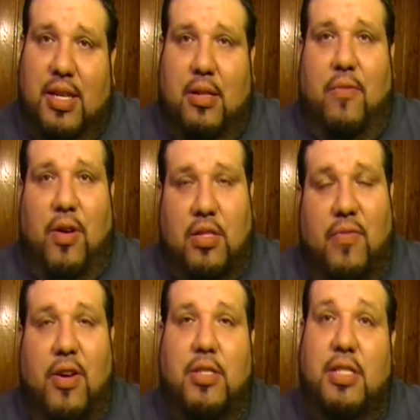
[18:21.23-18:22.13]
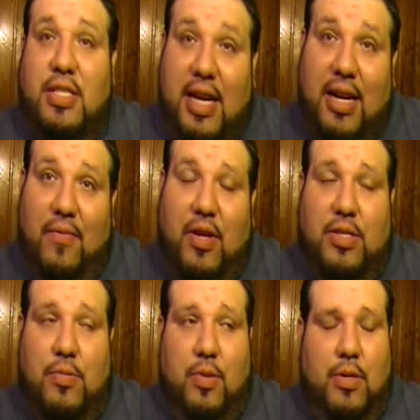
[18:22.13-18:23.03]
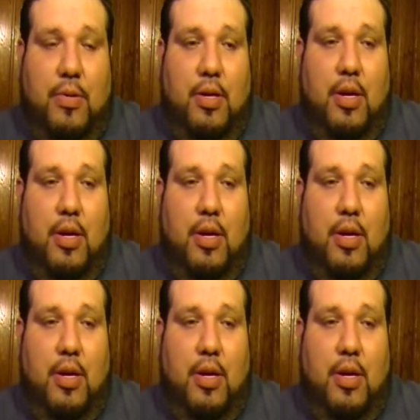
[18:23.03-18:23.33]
The first inversion, the second inversion were.